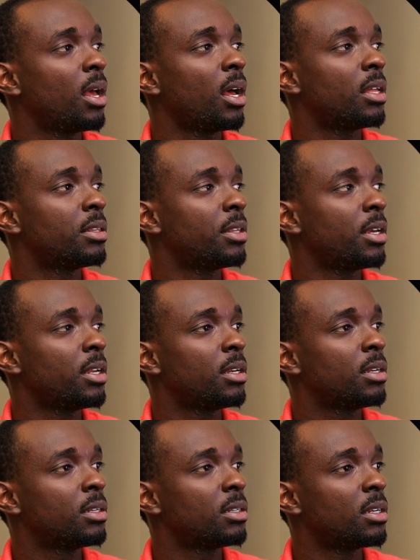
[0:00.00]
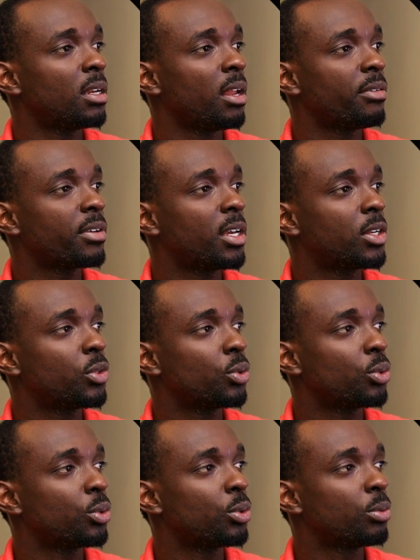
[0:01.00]
and then navigate
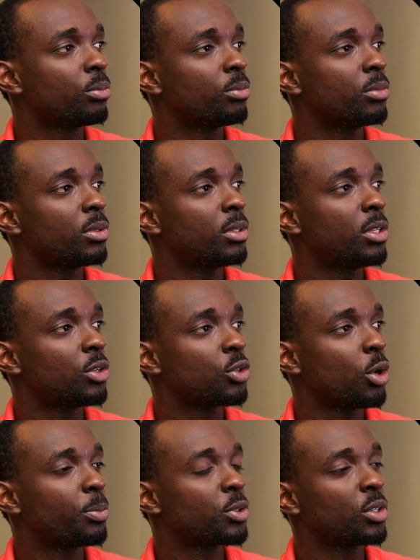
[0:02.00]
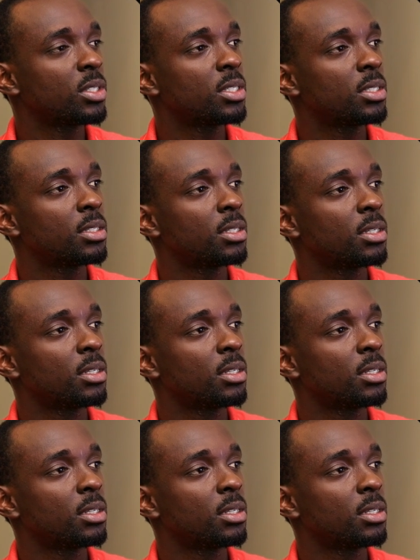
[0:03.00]
through those options